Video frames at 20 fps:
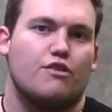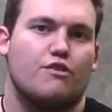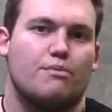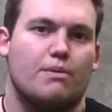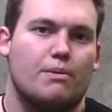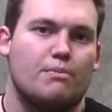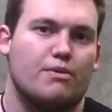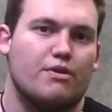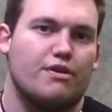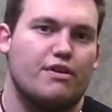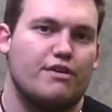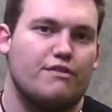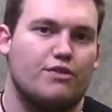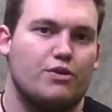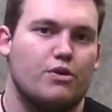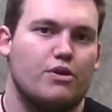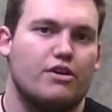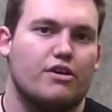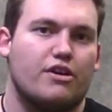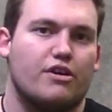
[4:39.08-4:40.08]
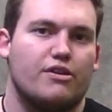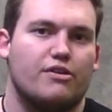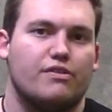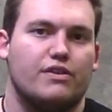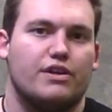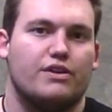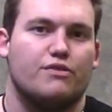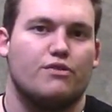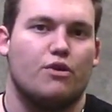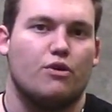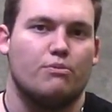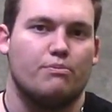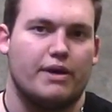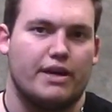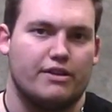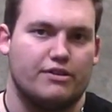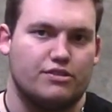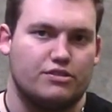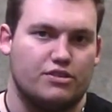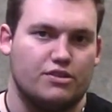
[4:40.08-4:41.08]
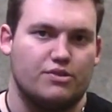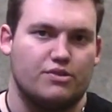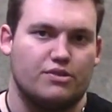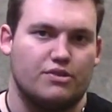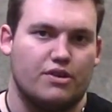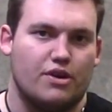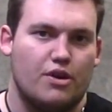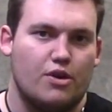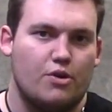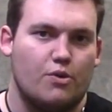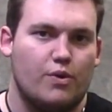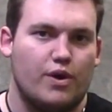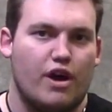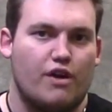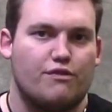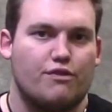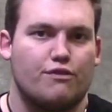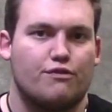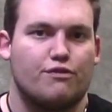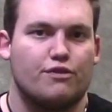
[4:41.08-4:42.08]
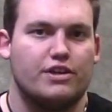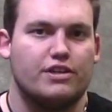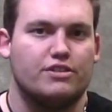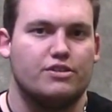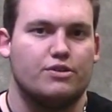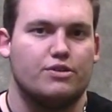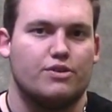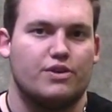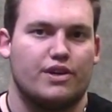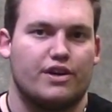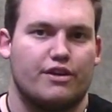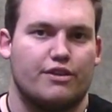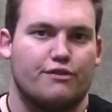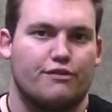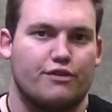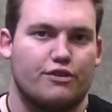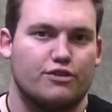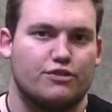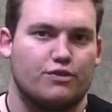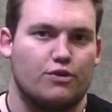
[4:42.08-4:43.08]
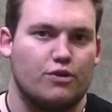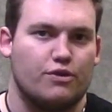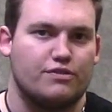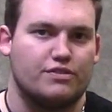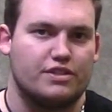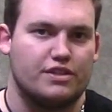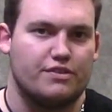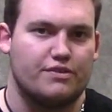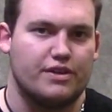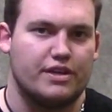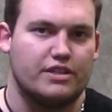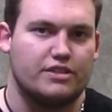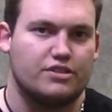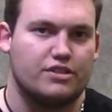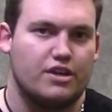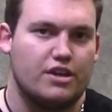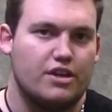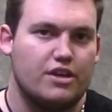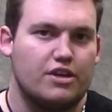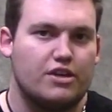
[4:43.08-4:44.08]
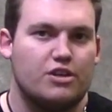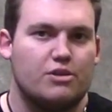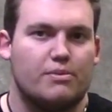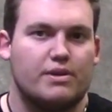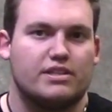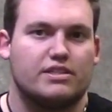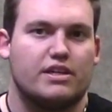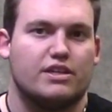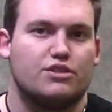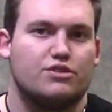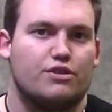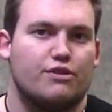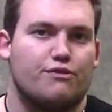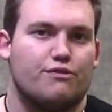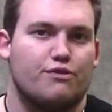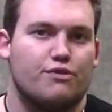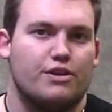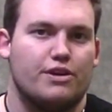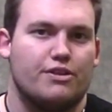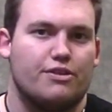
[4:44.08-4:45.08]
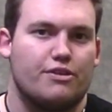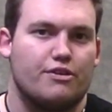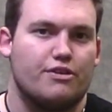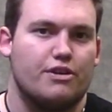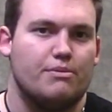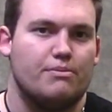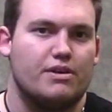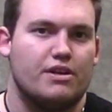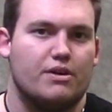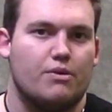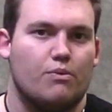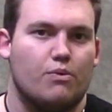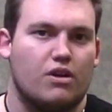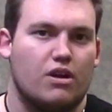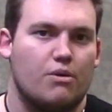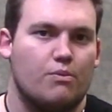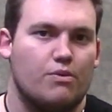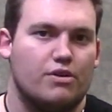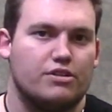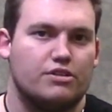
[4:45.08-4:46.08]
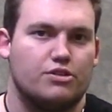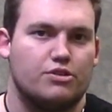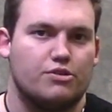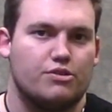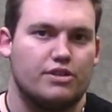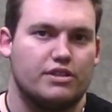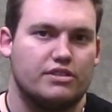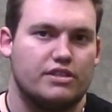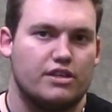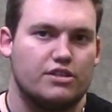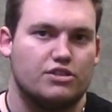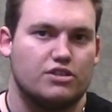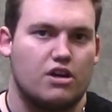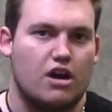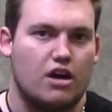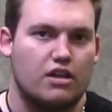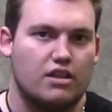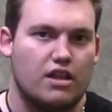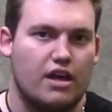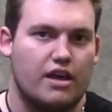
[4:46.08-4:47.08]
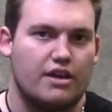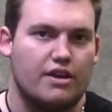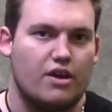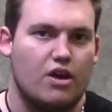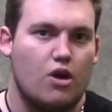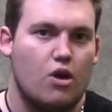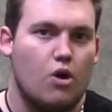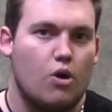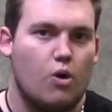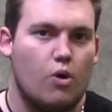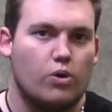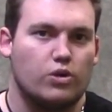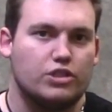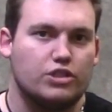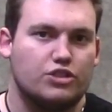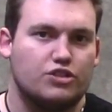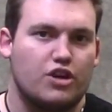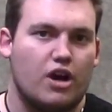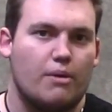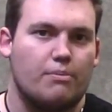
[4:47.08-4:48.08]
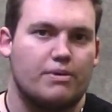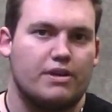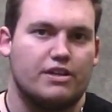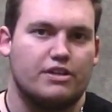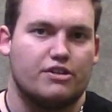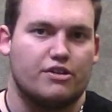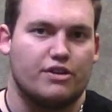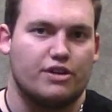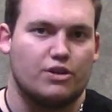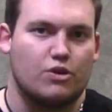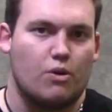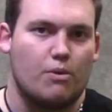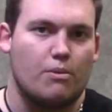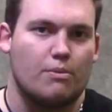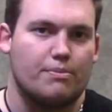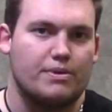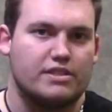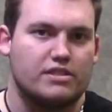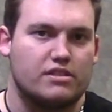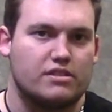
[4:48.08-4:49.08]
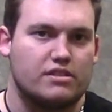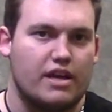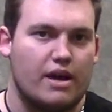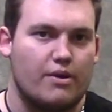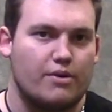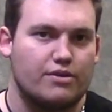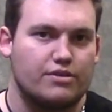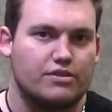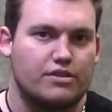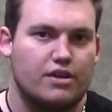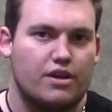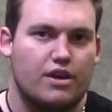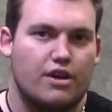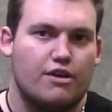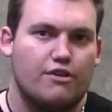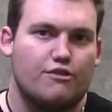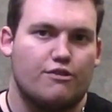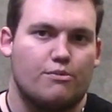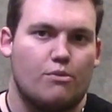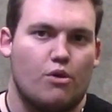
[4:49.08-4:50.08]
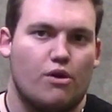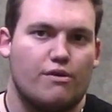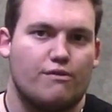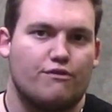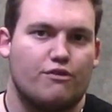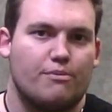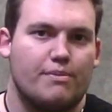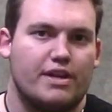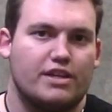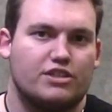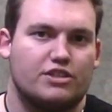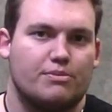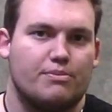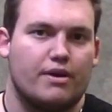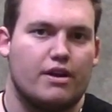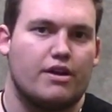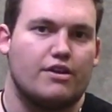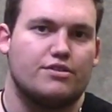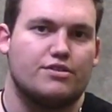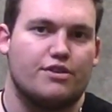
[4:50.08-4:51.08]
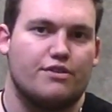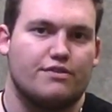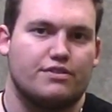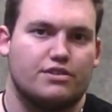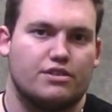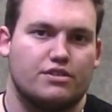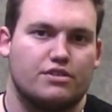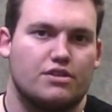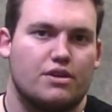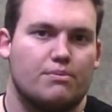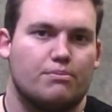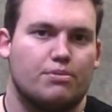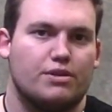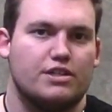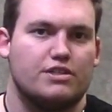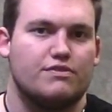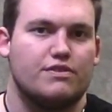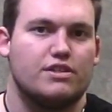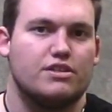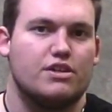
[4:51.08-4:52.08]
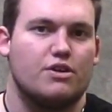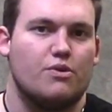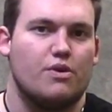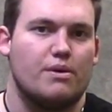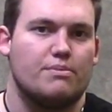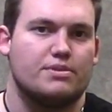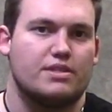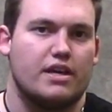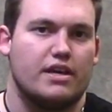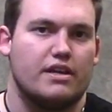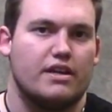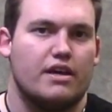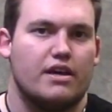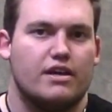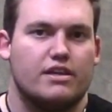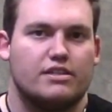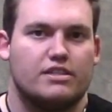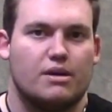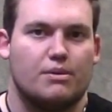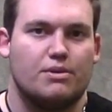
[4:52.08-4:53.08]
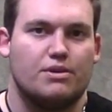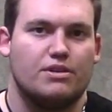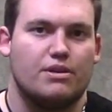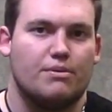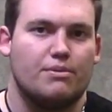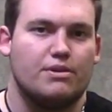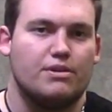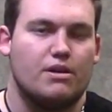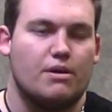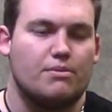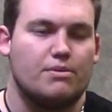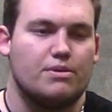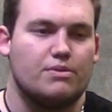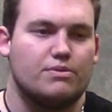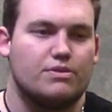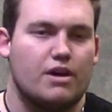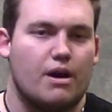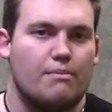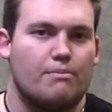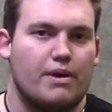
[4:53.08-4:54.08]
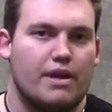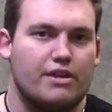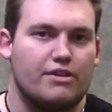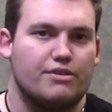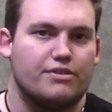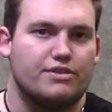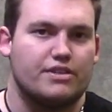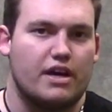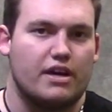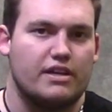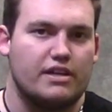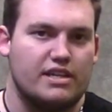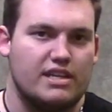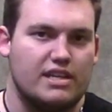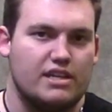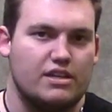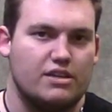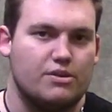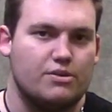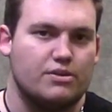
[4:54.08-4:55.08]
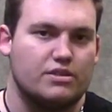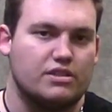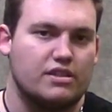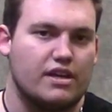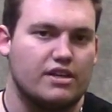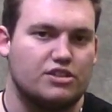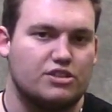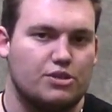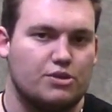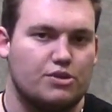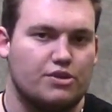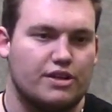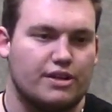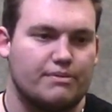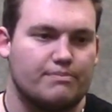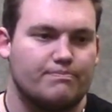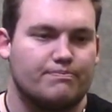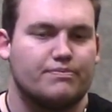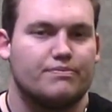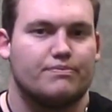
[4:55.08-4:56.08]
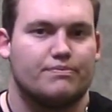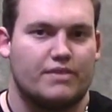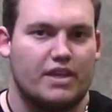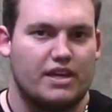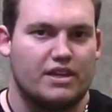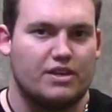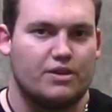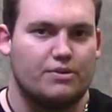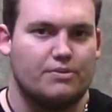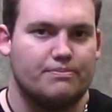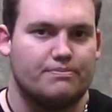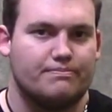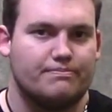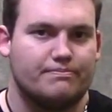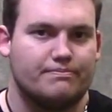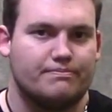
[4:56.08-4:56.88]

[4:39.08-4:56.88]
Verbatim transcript: Remember, if you are a currently enrolled Baylor student, we offer free tutoring on the first floor of Sid Rich. You may schedule a free 30-minute one-on-one tutoring session online or just drop in during normal business hours. For more information about our services, please visit our website www.baylor.edu/tutoring. Thank you.